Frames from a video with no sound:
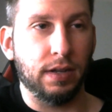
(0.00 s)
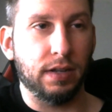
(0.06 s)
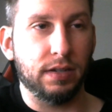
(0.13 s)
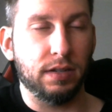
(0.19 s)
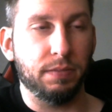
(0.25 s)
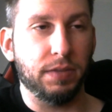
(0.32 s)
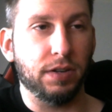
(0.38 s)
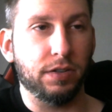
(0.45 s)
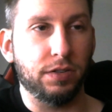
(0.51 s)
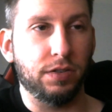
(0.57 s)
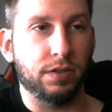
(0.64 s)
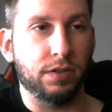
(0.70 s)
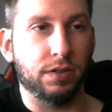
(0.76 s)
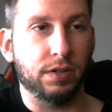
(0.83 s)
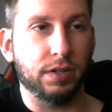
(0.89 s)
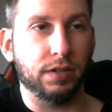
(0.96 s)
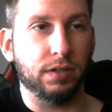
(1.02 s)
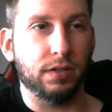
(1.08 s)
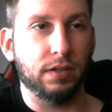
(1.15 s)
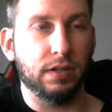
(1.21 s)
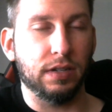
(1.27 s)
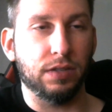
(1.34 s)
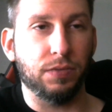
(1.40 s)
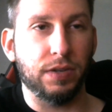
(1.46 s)
something on Nurgle,
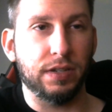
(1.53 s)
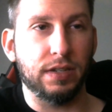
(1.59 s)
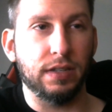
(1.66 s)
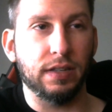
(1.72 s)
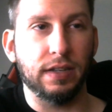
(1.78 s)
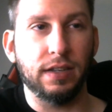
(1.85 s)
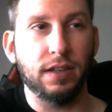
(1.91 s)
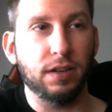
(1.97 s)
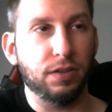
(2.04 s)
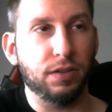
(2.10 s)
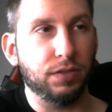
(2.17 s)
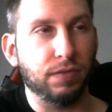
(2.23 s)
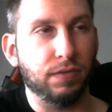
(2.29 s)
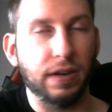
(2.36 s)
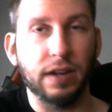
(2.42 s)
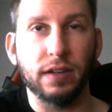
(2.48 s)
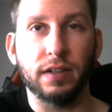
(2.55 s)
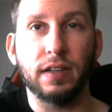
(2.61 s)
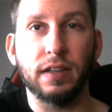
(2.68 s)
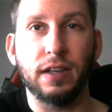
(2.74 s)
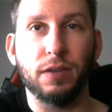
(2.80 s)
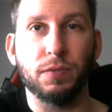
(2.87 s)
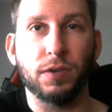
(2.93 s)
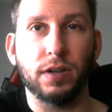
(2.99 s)
because I want to see, like, you know, Great
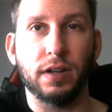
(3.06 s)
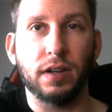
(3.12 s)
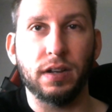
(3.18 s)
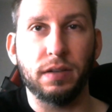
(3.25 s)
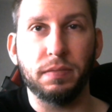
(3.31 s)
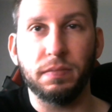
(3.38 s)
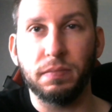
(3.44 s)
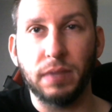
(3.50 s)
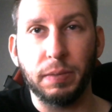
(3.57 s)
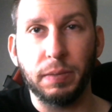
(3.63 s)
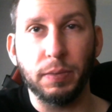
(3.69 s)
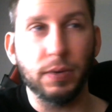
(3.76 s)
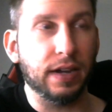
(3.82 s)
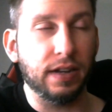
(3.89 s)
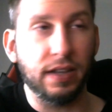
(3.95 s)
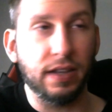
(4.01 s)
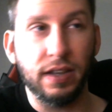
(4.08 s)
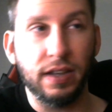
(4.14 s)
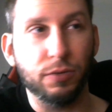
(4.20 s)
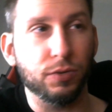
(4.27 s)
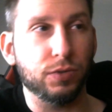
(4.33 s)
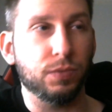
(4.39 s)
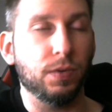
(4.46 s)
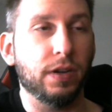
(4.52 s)
Unclean One, maybe what kind of
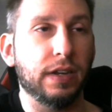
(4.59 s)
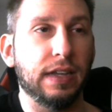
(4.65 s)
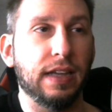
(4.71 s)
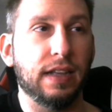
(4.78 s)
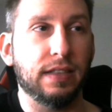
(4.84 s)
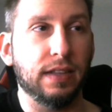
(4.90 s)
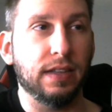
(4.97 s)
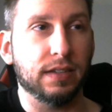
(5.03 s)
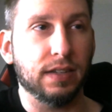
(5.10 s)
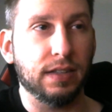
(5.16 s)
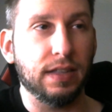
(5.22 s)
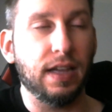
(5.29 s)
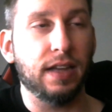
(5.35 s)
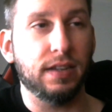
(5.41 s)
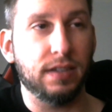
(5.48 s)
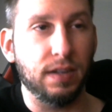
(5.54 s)
heroes we're going to get, things like that.